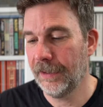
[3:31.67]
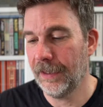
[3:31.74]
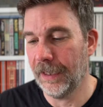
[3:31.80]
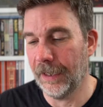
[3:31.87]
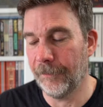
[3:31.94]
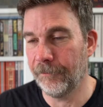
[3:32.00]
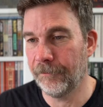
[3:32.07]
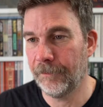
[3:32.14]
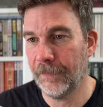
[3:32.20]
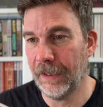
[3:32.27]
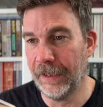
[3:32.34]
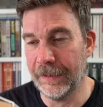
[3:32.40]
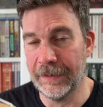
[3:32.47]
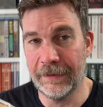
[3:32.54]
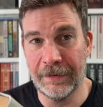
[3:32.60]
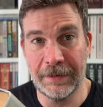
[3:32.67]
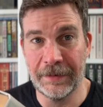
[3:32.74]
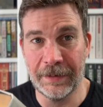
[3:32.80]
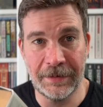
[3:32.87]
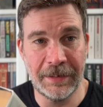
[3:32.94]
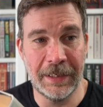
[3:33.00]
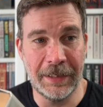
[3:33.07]
And it, as
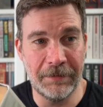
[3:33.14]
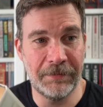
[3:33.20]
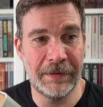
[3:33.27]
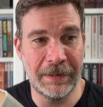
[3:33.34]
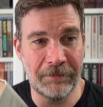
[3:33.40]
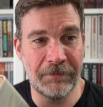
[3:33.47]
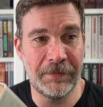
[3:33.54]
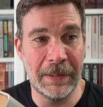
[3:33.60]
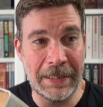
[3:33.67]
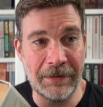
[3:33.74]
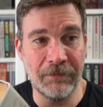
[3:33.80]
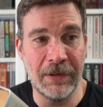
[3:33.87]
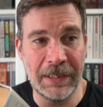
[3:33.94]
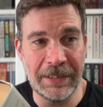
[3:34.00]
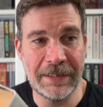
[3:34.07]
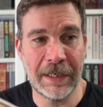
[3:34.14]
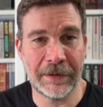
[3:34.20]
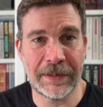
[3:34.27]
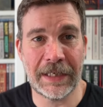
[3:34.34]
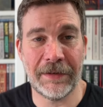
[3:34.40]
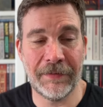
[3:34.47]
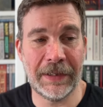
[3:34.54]
I say, it really
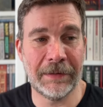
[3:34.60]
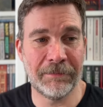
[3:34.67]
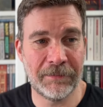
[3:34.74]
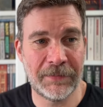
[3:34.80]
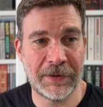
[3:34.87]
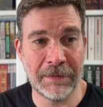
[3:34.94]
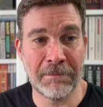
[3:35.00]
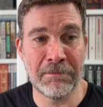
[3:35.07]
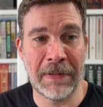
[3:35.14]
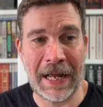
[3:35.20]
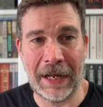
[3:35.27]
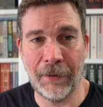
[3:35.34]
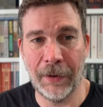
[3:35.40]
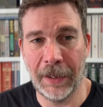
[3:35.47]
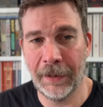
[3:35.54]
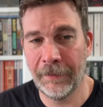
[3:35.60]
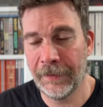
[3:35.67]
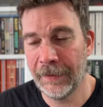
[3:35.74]
does give it some power.